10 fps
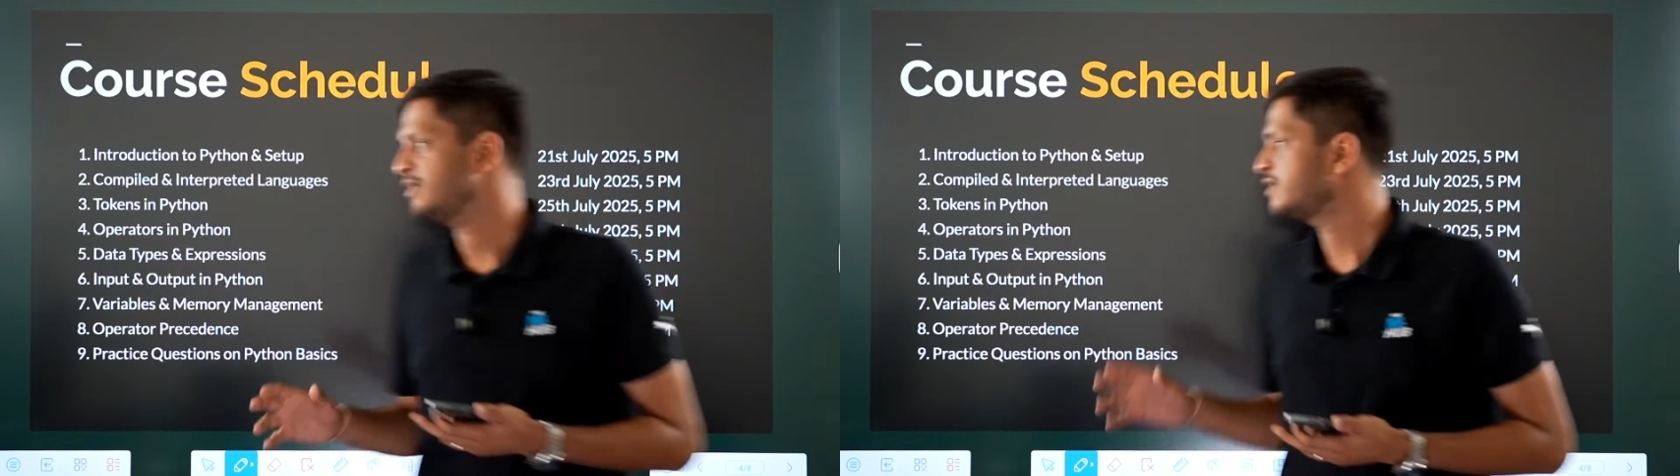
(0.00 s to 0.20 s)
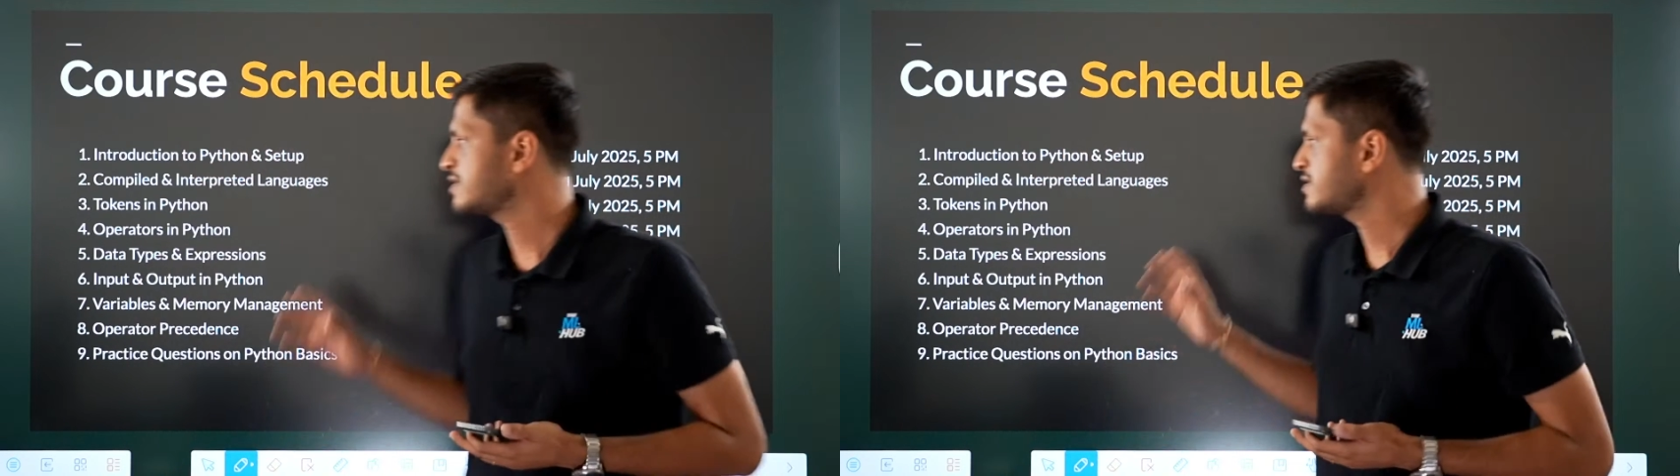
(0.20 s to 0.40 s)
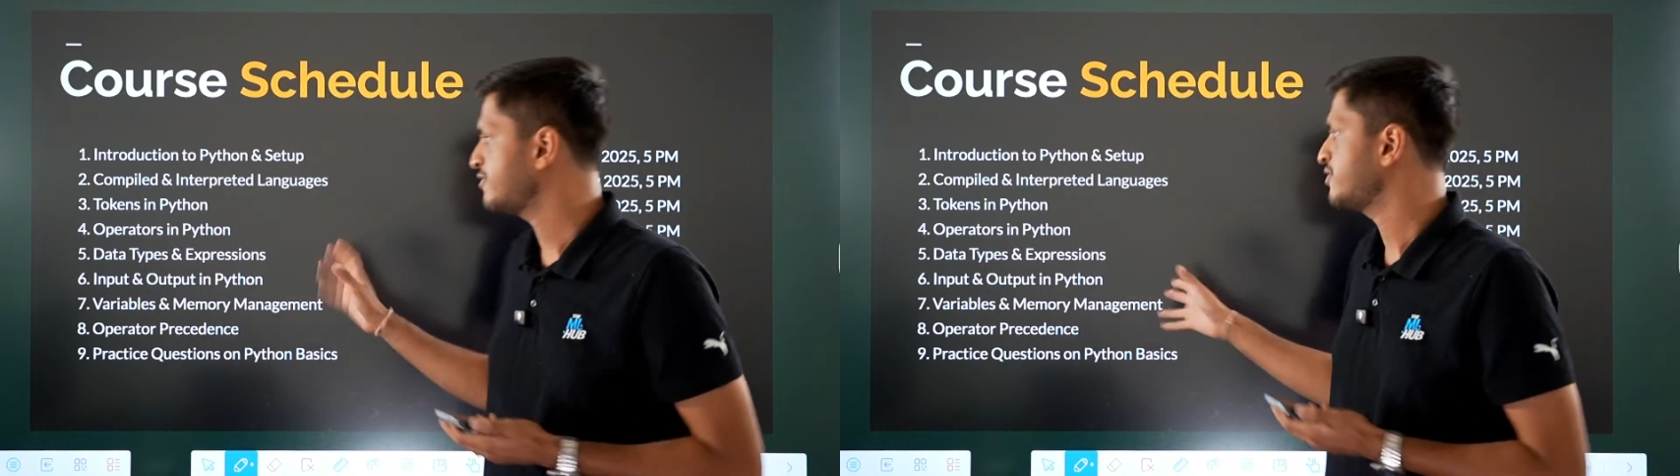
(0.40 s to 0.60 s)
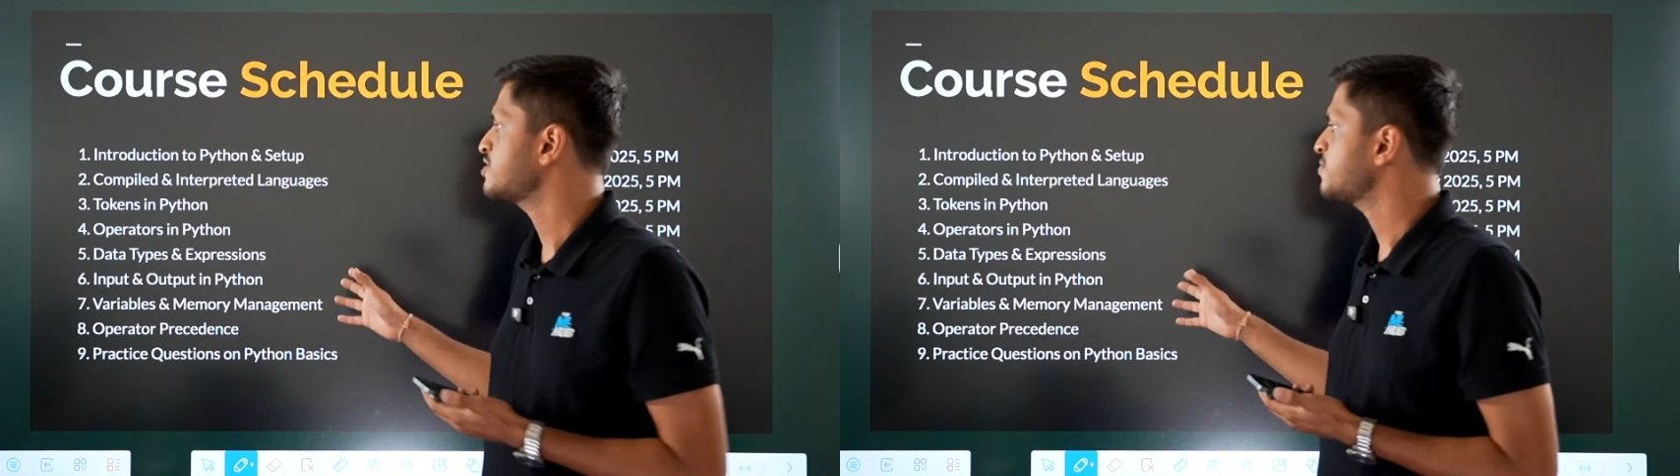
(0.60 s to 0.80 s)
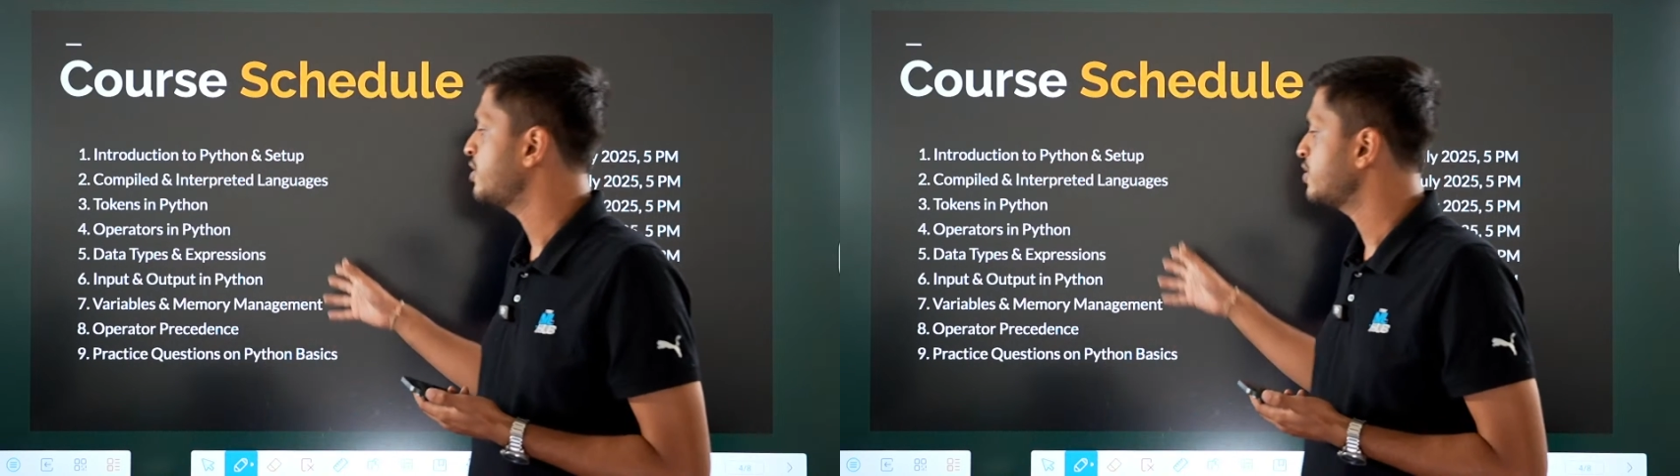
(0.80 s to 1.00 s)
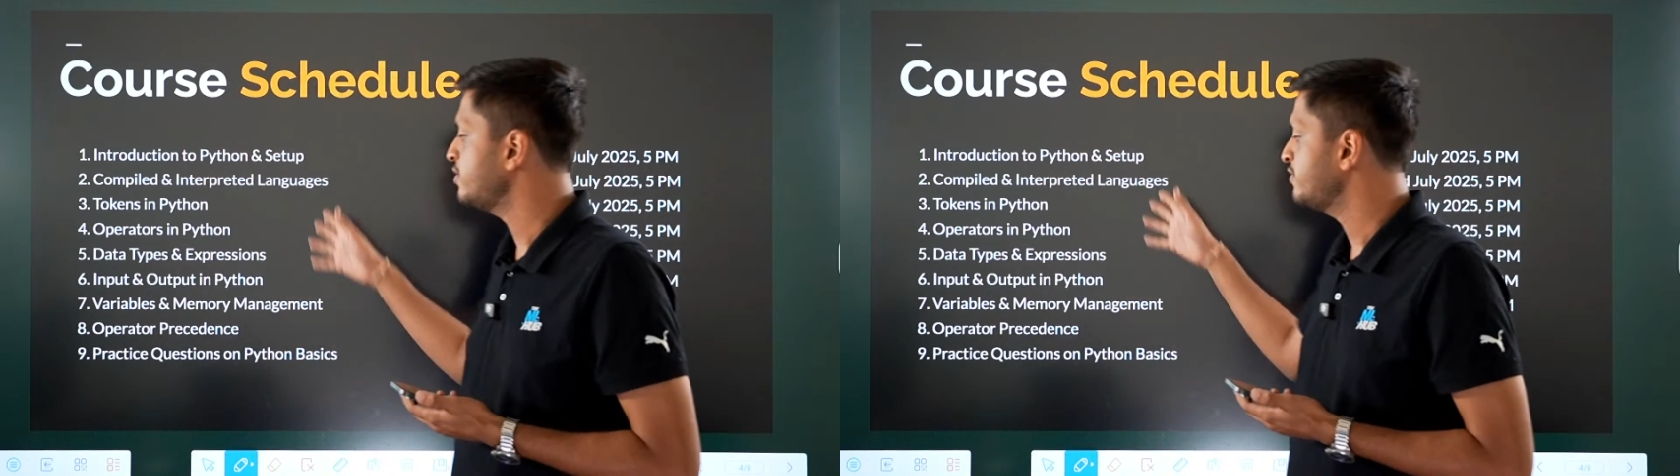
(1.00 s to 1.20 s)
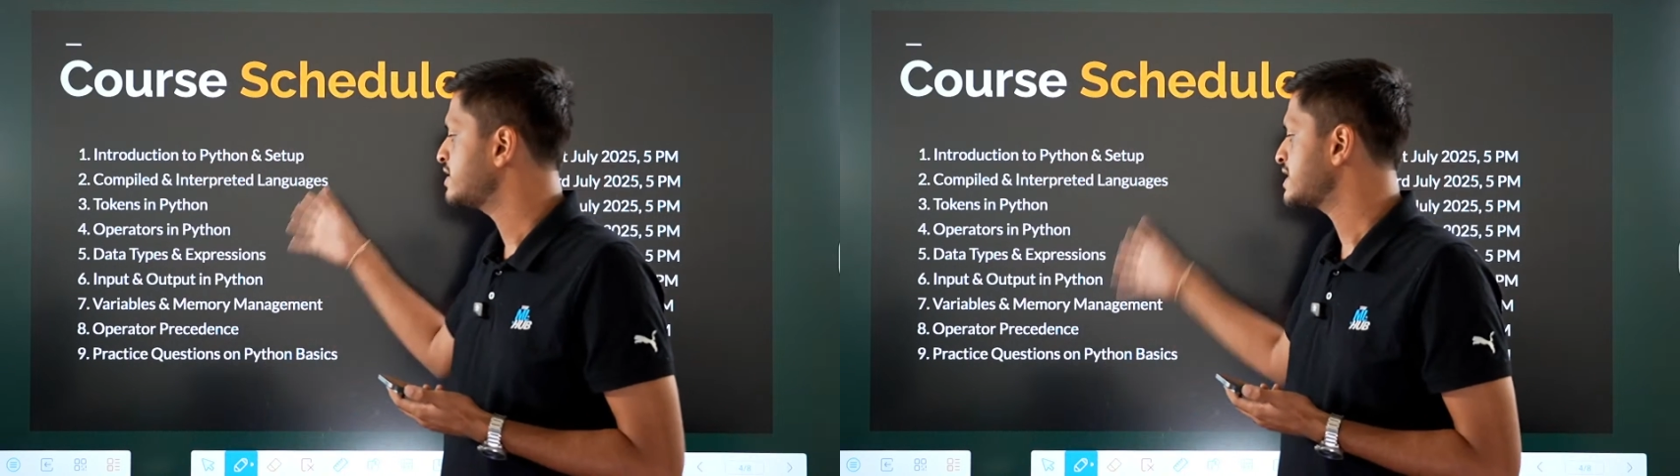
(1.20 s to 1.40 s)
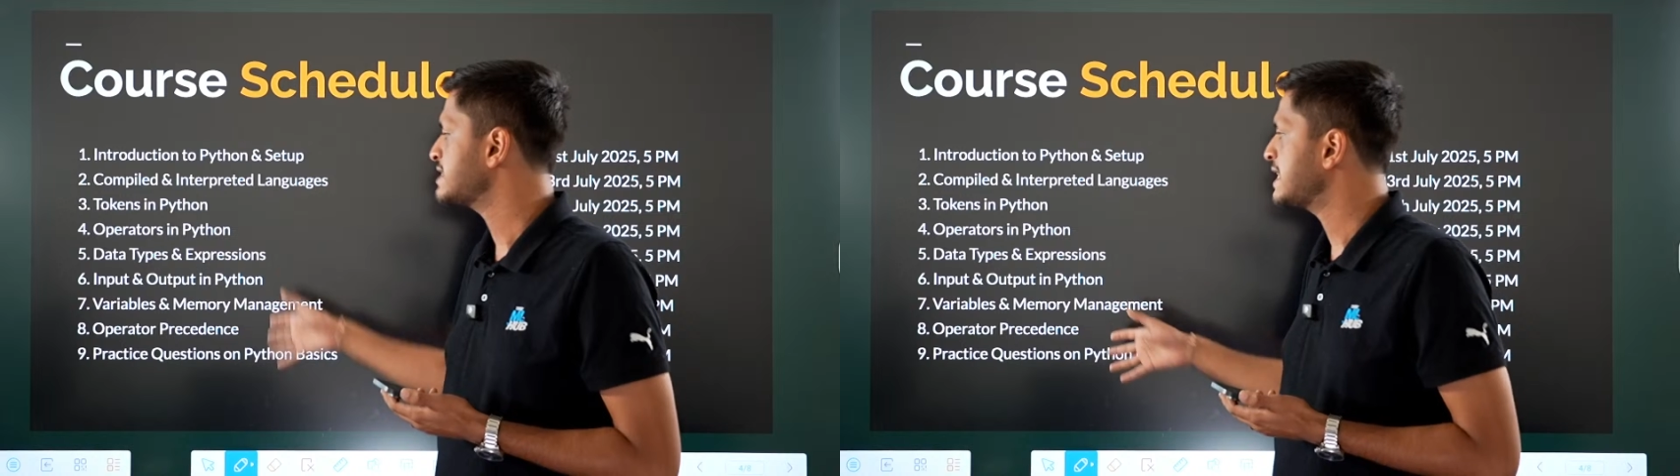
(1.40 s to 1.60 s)
This is the first module, which
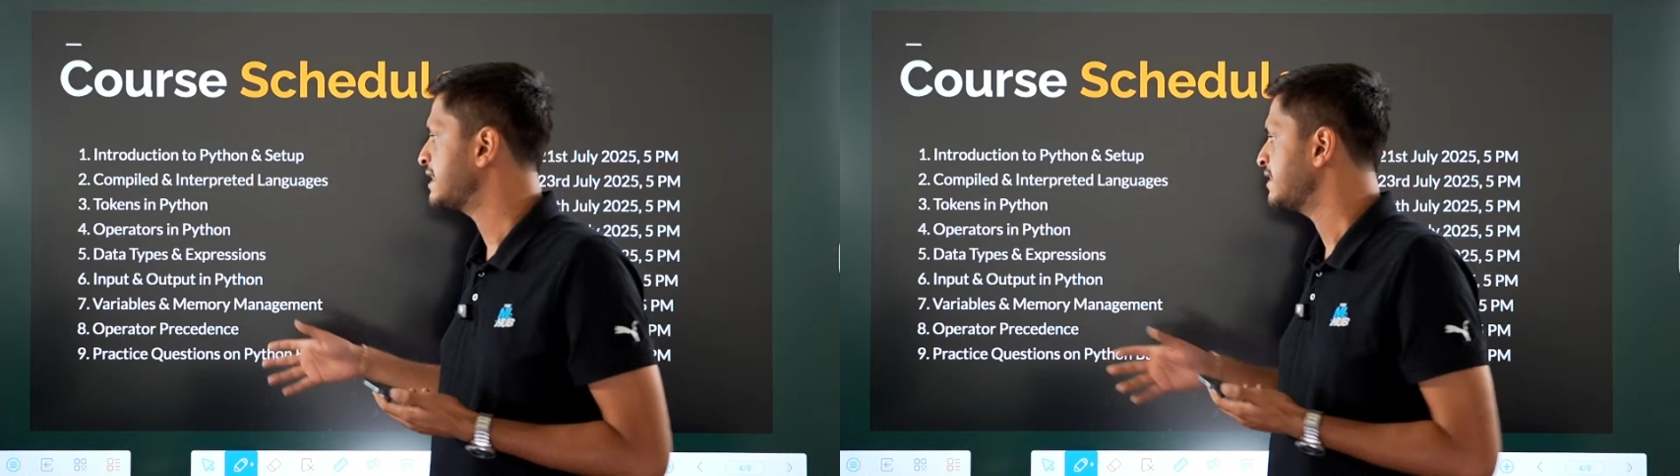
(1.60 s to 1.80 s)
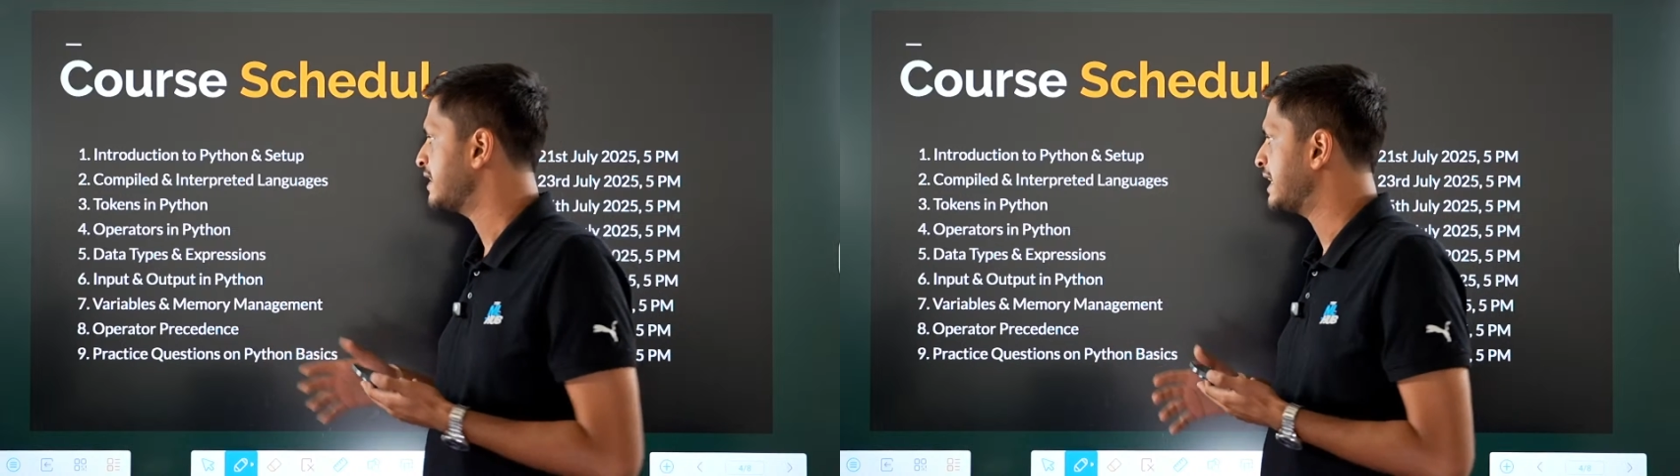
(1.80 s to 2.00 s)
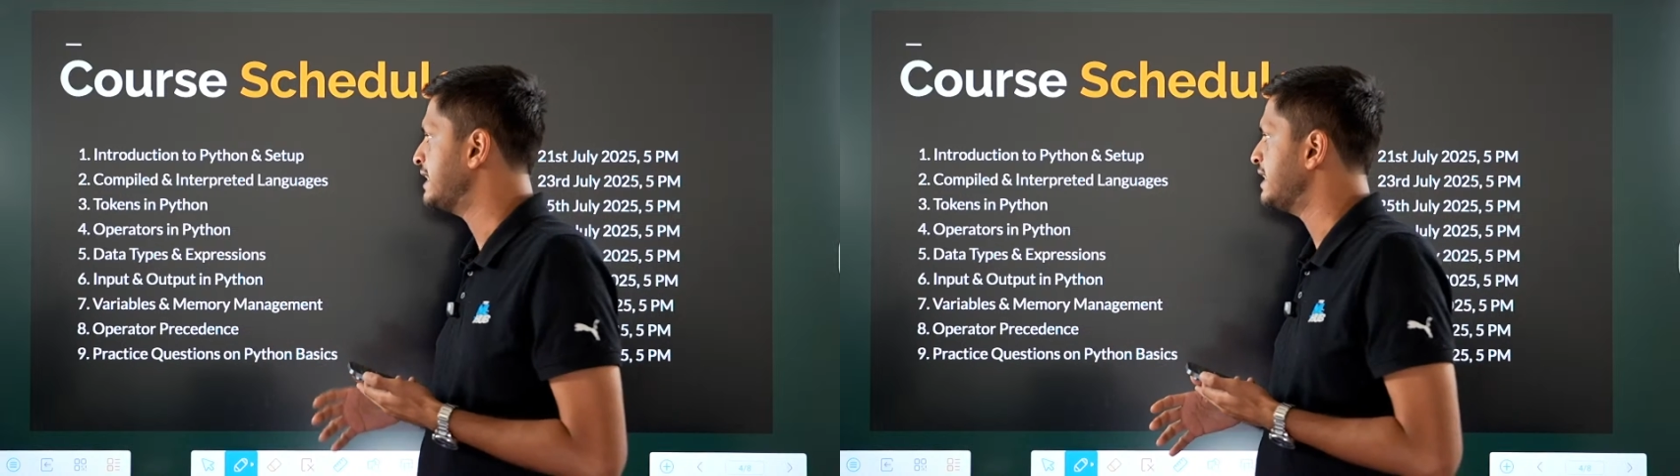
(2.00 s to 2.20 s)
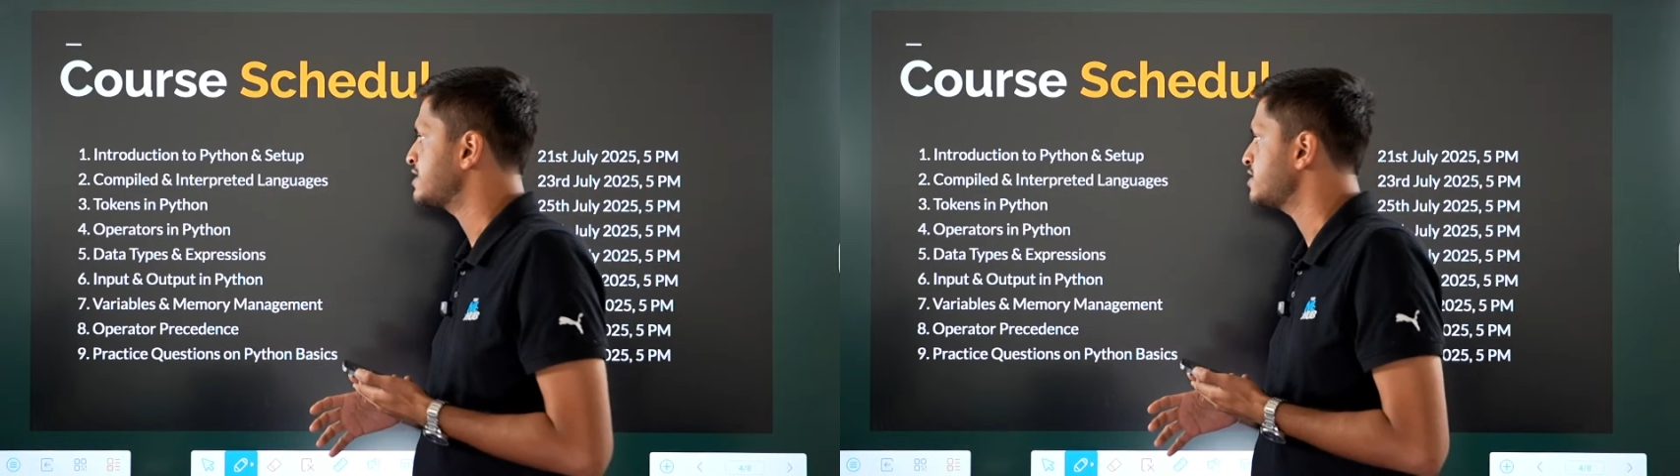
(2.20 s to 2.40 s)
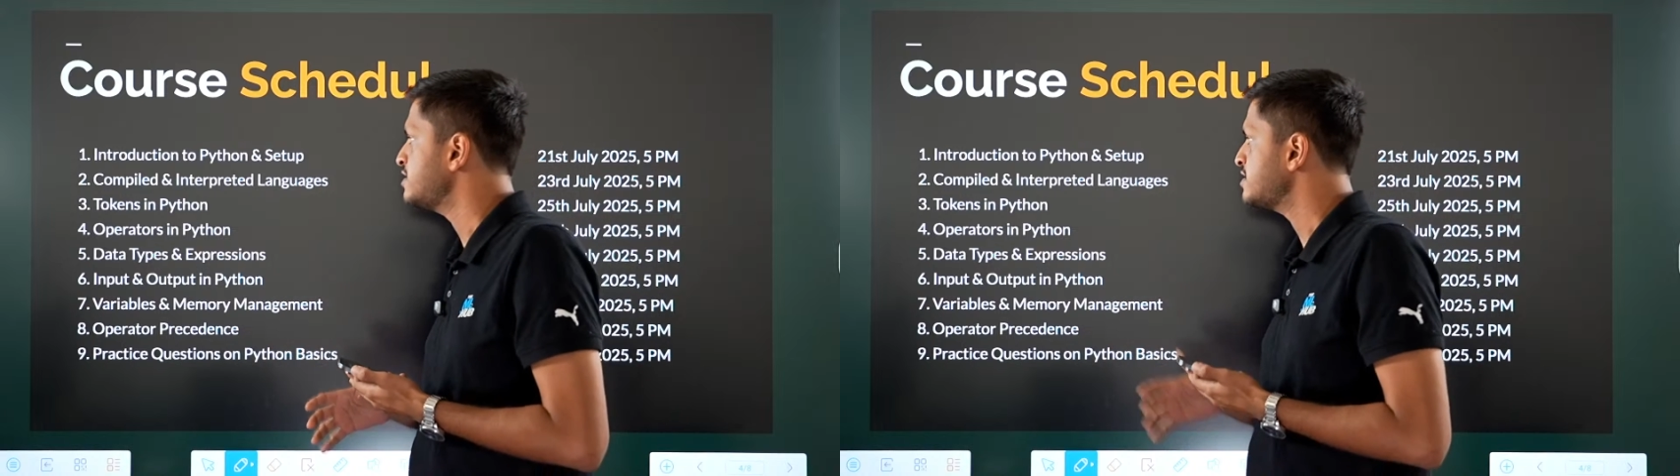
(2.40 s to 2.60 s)
has 9 lectures,